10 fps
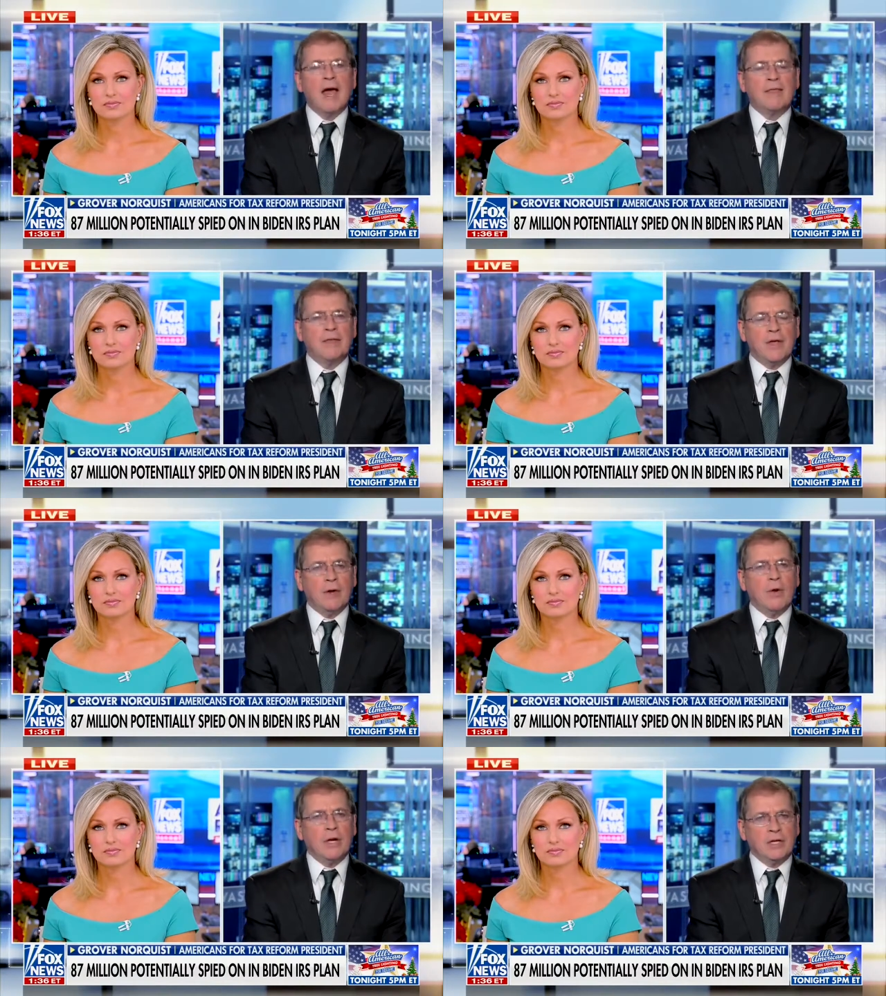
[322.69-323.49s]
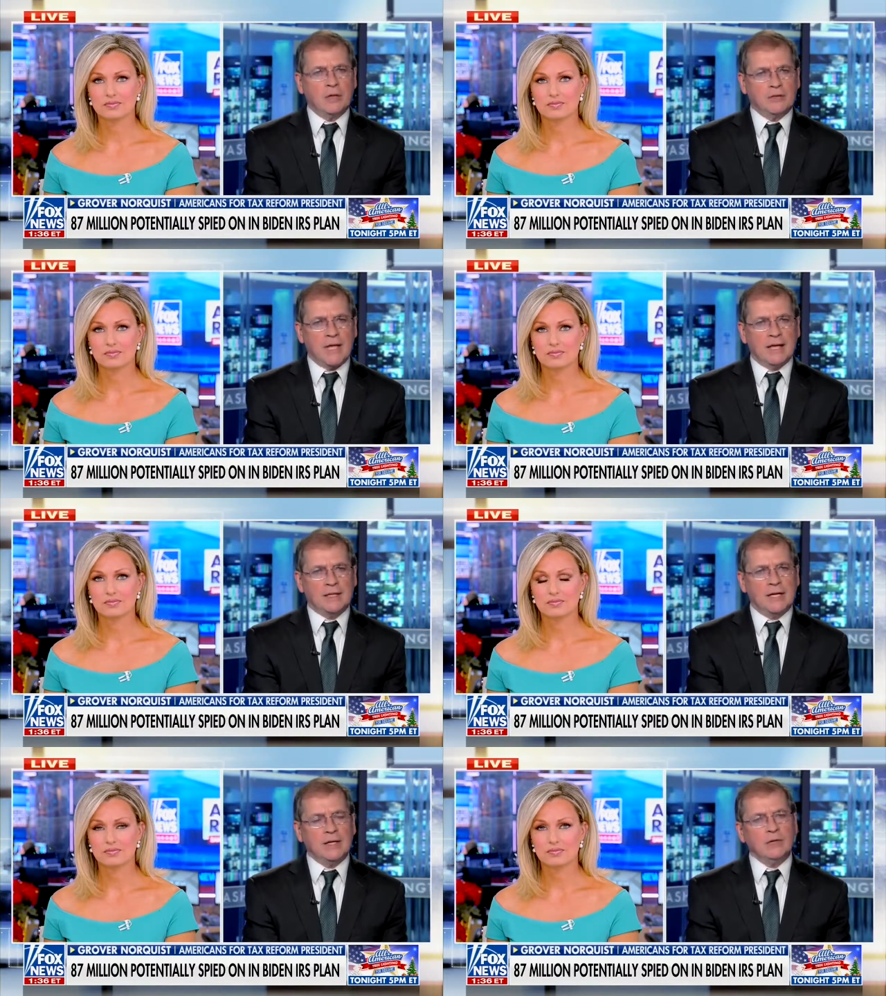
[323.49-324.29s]
Speaker 1: that they're going to use that
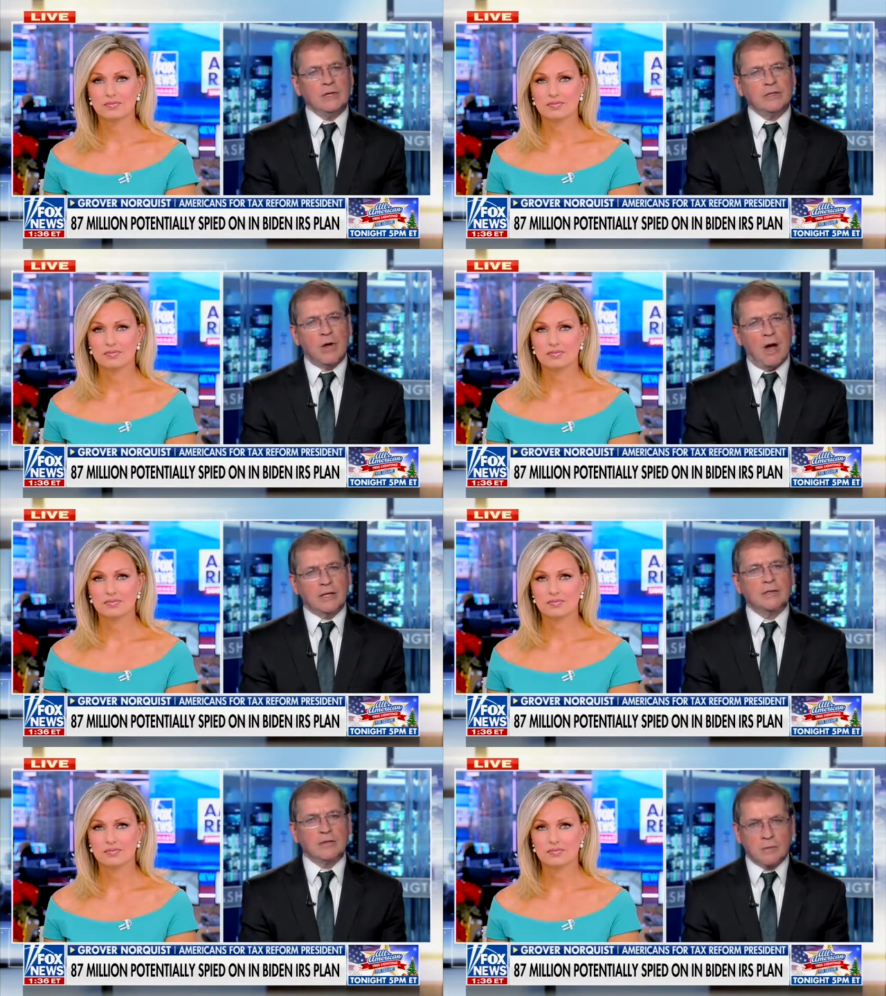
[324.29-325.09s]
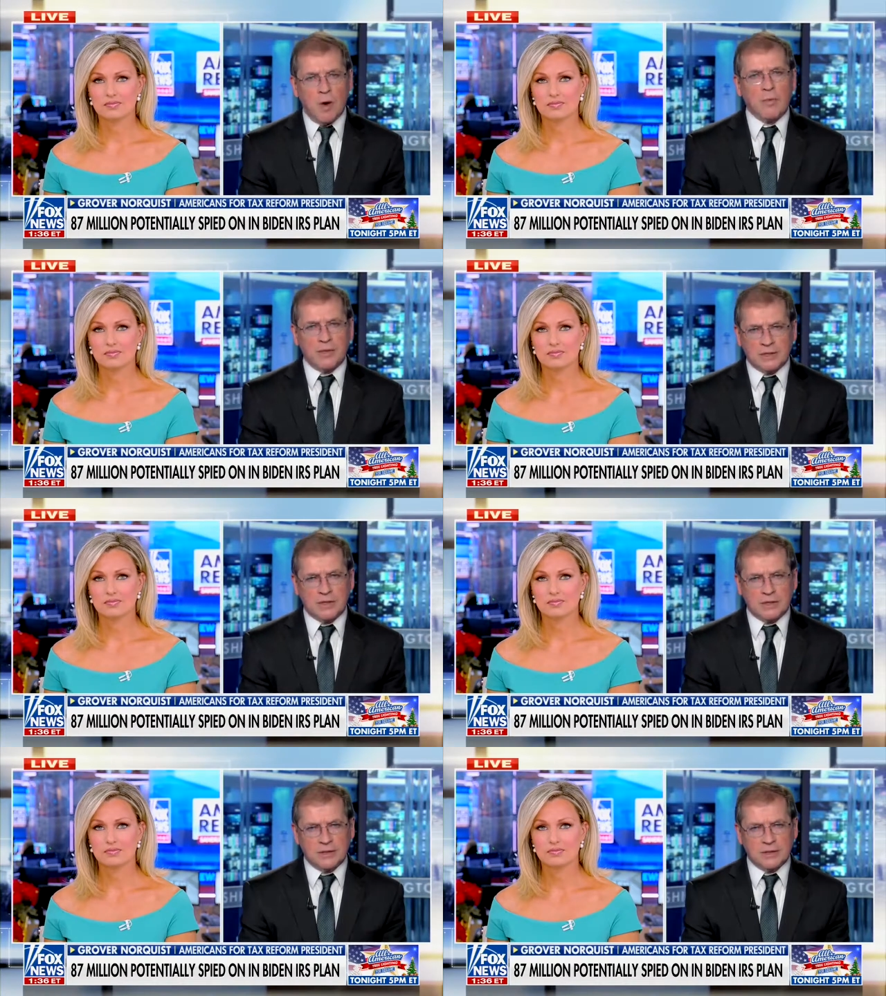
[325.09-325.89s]
to increase audits of small
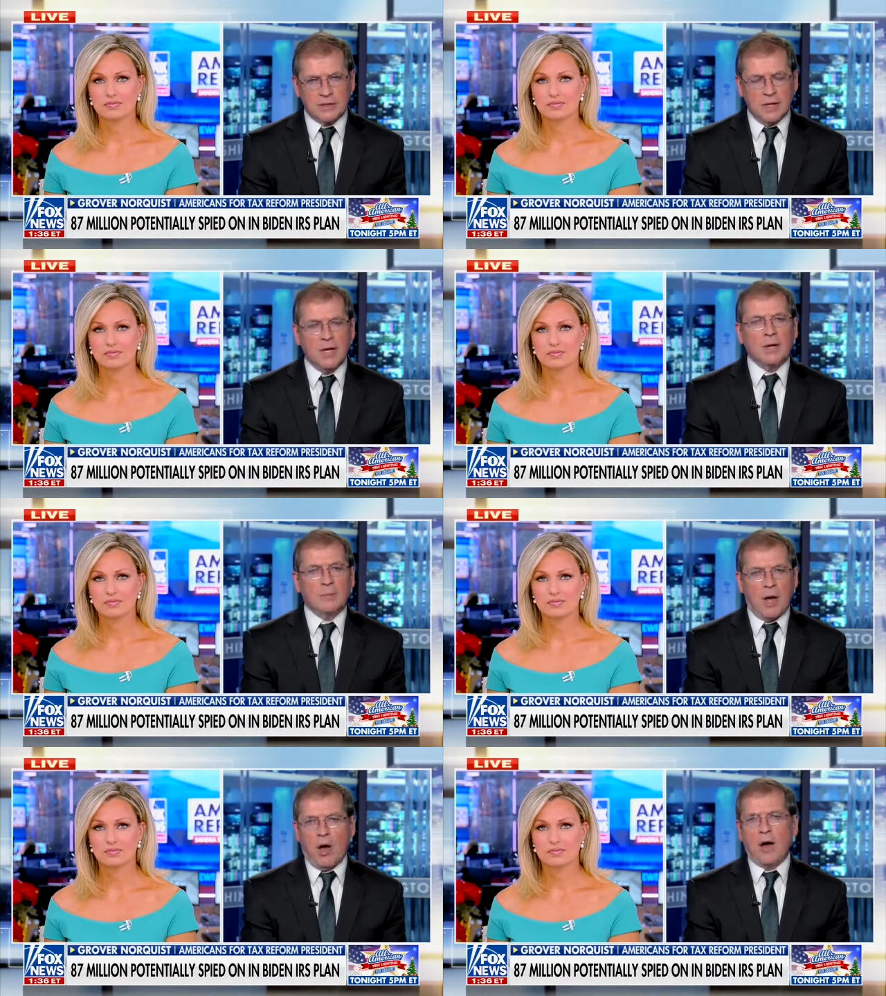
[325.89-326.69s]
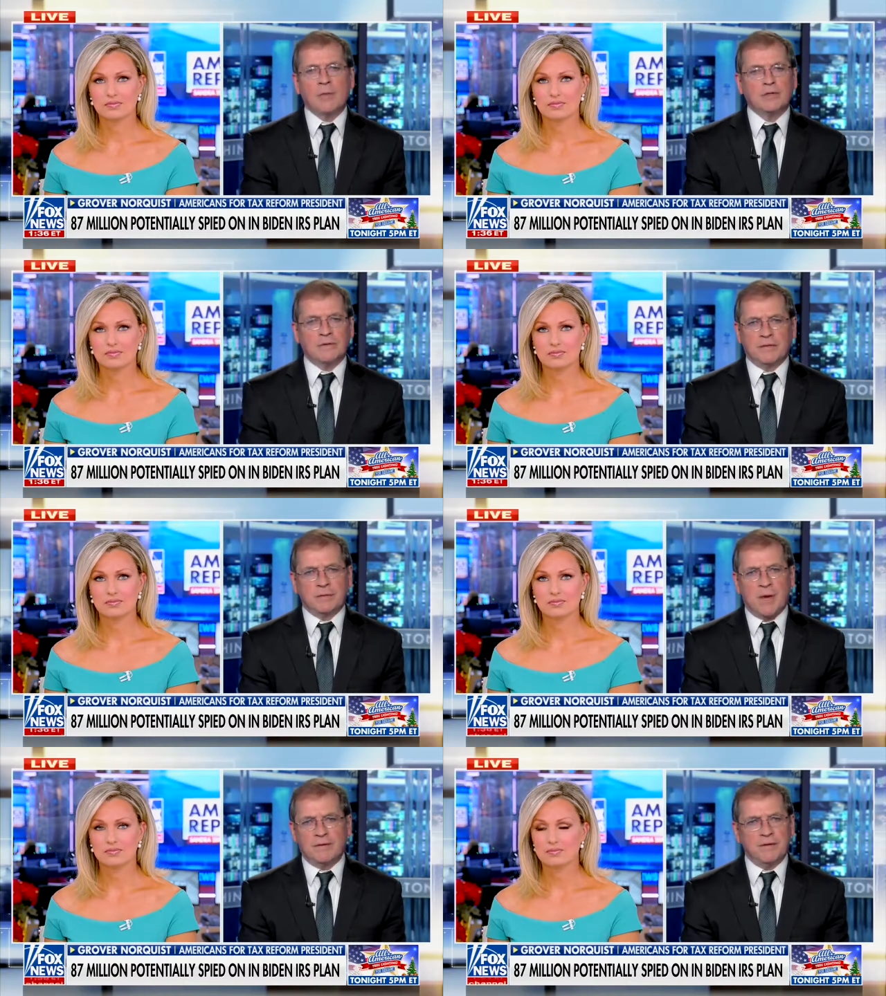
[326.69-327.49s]
businesses by almost 50,
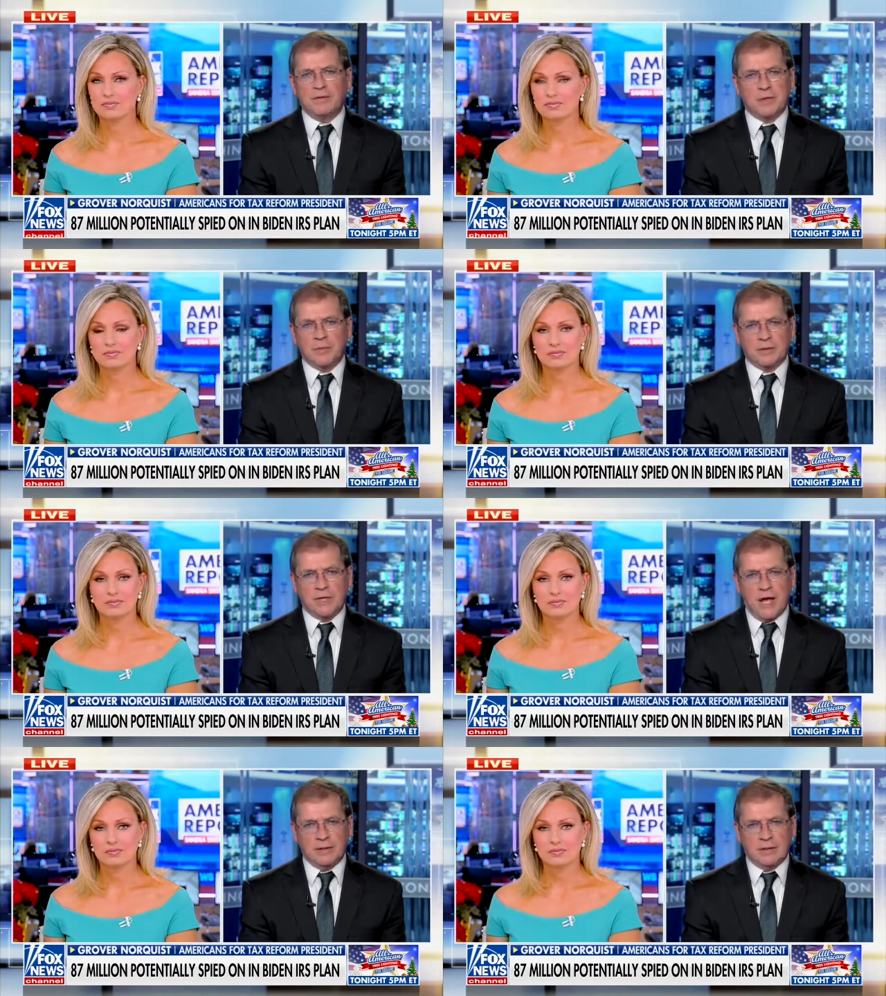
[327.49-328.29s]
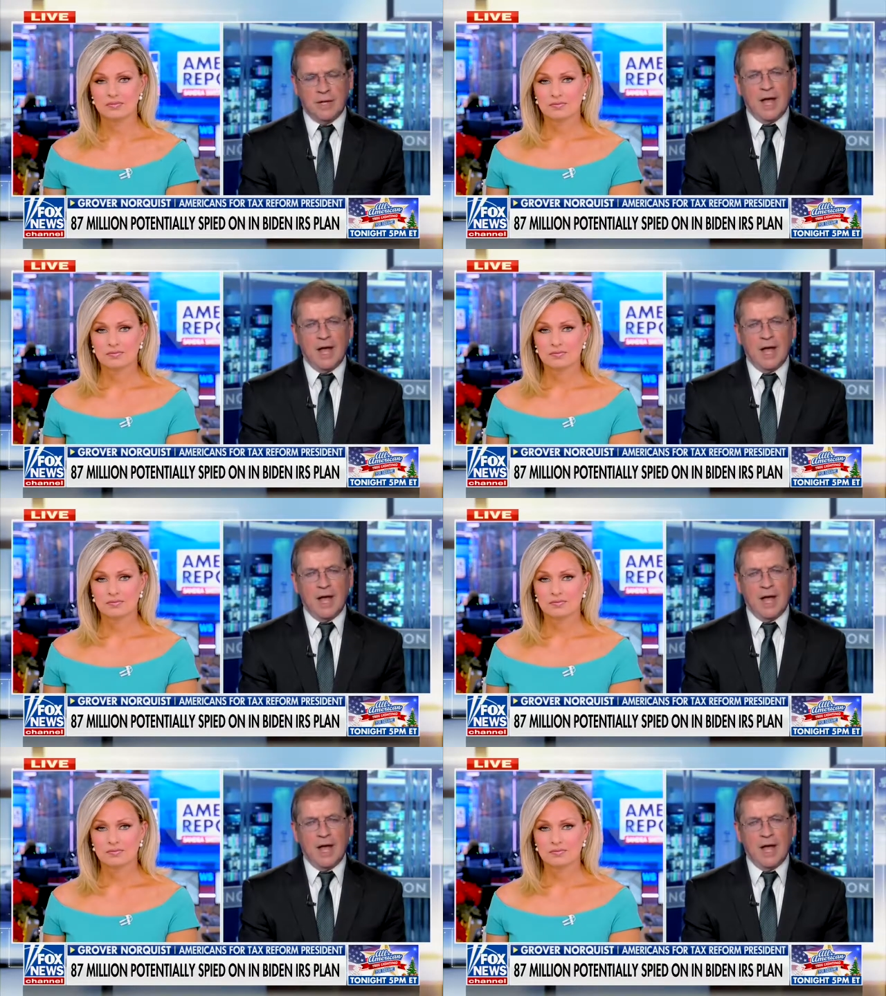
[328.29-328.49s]
by 50%.